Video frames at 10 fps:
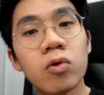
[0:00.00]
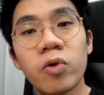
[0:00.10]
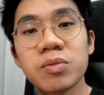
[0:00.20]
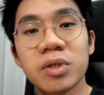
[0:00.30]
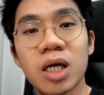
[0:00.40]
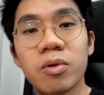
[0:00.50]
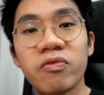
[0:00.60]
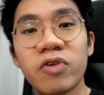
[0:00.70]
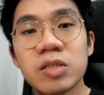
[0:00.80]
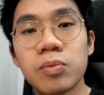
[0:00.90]
I don't waste my time
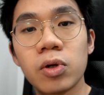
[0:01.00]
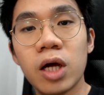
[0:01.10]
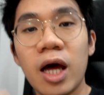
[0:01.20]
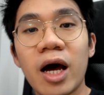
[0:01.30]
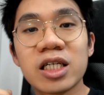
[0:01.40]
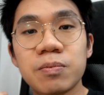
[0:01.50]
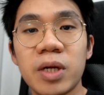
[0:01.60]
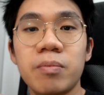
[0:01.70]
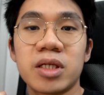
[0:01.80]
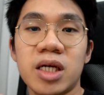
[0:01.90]
on Facebook. I
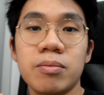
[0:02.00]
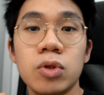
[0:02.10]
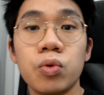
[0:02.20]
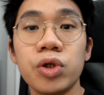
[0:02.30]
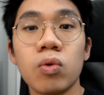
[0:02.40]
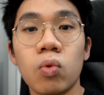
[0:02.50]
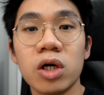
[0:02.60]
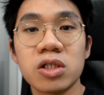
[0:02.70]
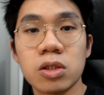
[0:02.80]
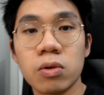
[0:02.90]
spend my time doing the
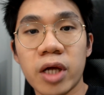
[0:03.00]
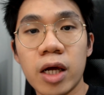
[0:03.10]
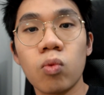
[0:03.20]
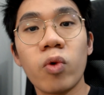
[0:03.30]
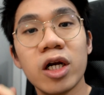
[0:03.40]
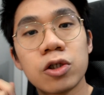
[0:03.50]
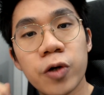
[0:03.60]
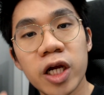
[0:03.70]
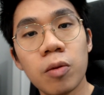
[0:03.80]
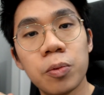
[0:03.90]
work so that when the
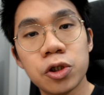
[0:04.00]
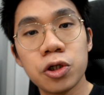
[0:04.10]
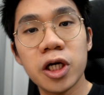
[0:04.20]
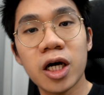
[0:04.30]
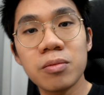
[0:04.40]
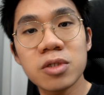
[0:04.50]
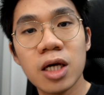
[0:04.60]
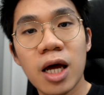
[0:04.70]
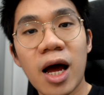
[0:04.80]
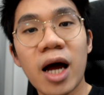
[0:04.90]
trade opportunity comes,
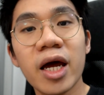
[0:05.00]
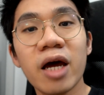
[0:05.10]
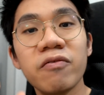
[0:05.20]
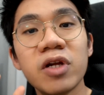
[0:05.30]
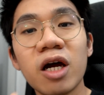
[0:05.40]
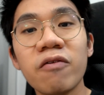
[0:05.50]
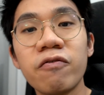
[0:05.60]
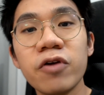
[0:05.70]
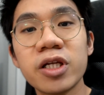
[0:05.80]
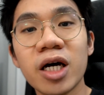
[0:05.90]
I have
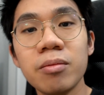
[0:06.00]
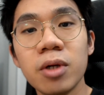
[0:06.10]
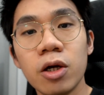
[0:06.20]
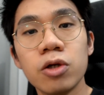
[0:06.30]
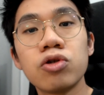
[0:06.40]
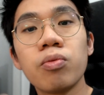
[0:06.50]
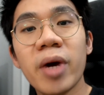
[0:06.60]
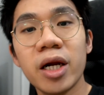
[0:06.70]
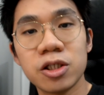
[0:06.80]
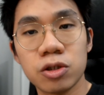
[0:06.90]
enough free time to
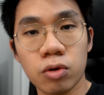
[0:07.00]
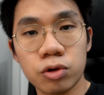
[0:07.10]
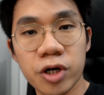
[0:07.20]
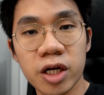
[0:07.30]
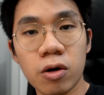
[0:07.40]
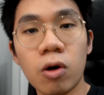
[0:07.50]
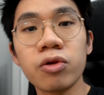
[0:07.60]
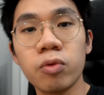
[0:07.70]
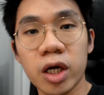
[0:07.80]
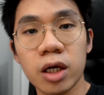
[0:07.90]
manage the trade
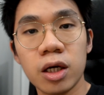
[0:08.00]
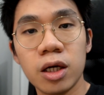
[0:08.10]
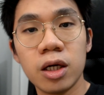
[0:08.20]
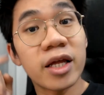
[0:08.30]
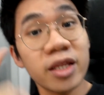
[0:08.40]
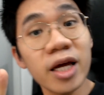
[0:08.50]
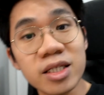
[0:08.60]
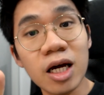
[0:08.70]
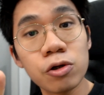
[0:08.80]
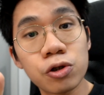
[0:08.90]
all the way. And that
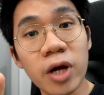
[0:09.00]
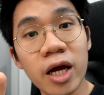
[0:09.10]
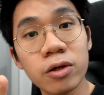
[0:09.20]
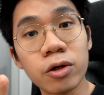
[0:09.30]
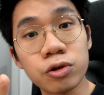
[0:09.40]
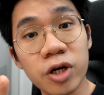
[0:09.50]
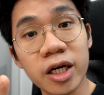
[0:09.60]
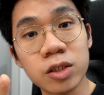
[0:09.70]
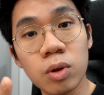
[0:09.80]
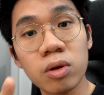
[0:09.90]
is how you should handle your
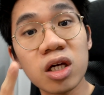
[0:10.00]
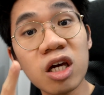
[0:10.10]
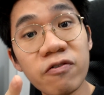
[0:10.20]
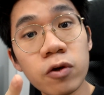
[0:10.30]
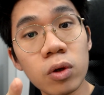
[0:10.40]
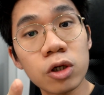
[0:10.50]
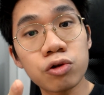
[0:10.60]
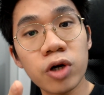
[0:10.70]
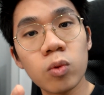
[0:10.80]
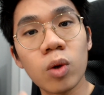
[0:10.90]
trading as well if you want to
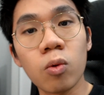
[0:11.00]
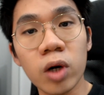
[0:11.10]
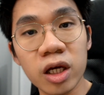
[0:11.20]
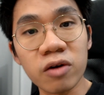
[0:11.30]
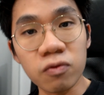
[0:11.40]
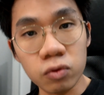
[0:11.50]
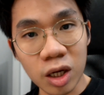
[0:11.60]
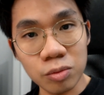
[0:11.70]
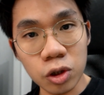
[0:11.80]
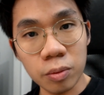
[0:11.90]
trade while working a
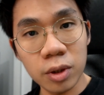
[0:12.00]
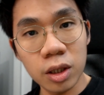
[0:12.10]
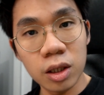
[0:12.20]
full-time job.